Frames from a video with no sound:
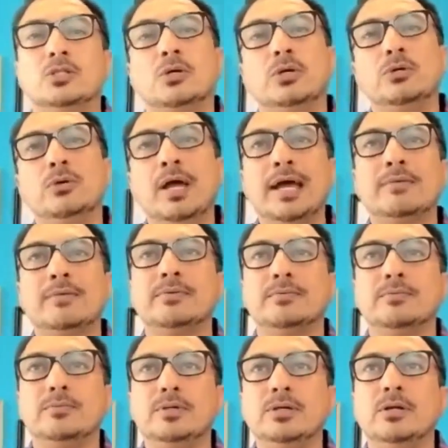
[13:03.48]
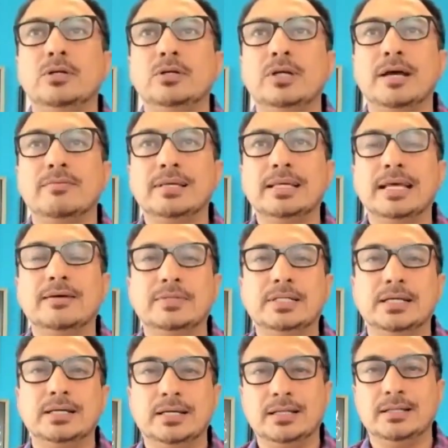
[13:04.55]
so you have
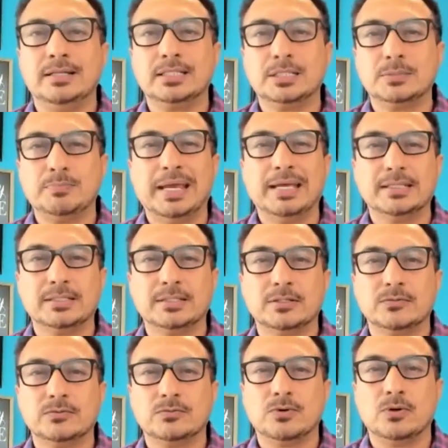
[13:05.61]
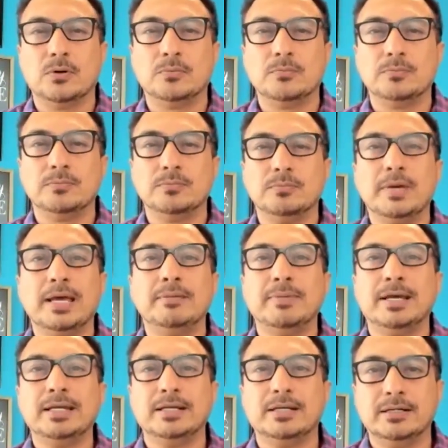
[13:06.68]
lived in this space from many,
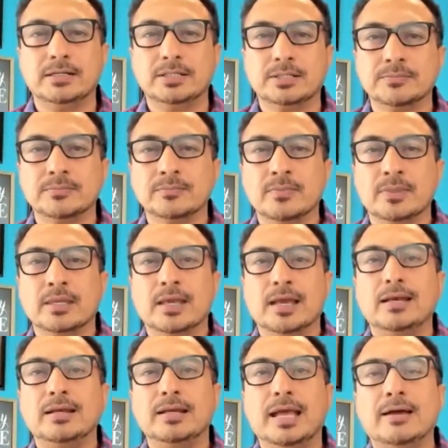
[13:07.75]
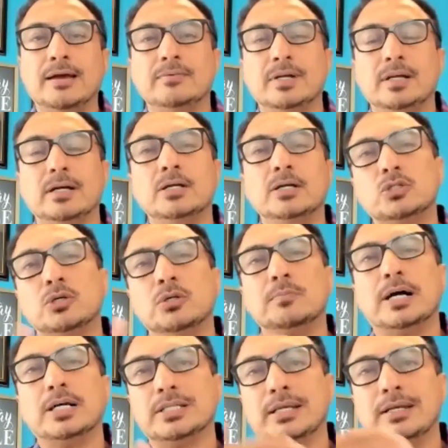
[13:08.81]
many years and have learned so
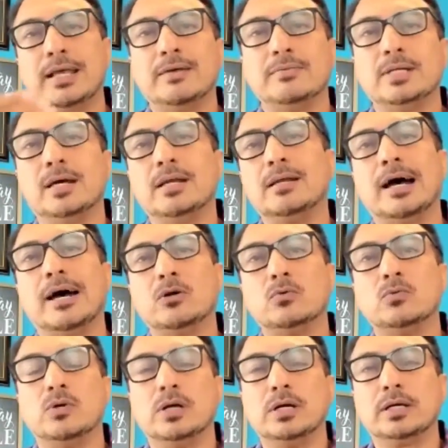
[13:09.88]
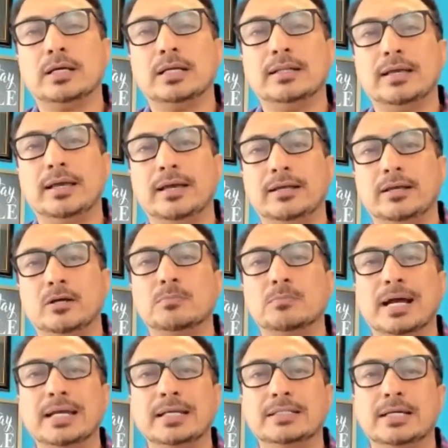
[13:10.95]
much and have done a lot of work in the area of
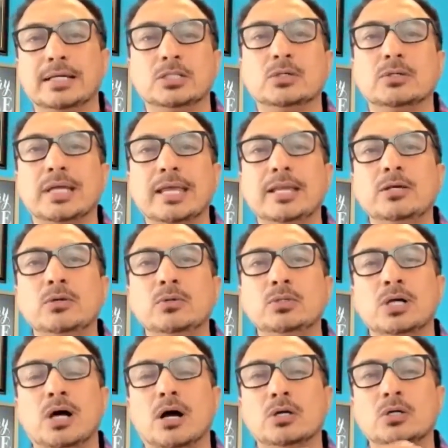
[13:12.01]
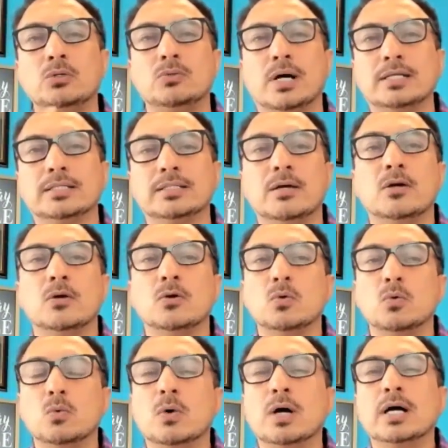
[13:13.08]
mindset. So can you talk to us,
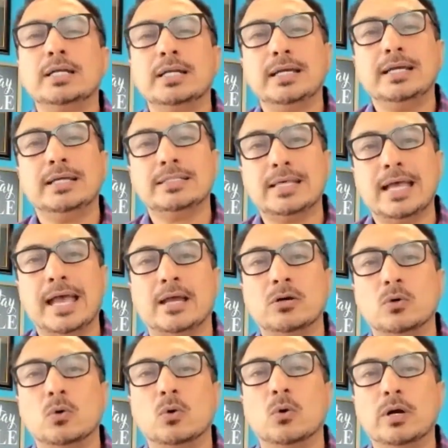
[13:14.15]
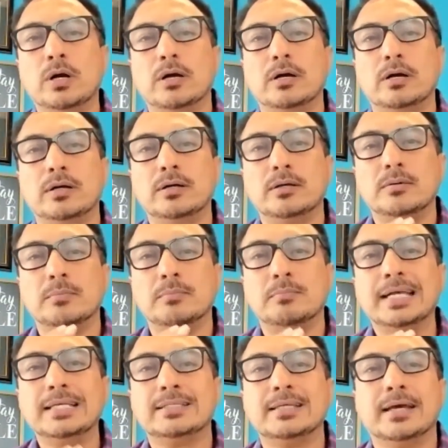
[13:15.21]
what is an owner
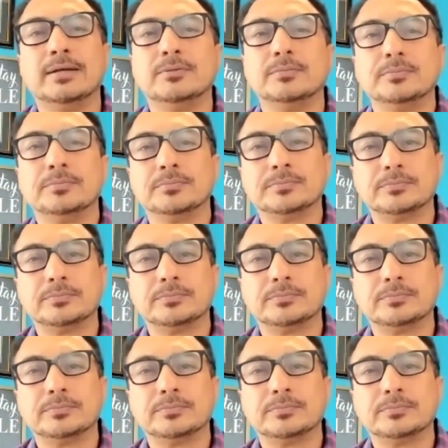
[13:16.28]
mindset?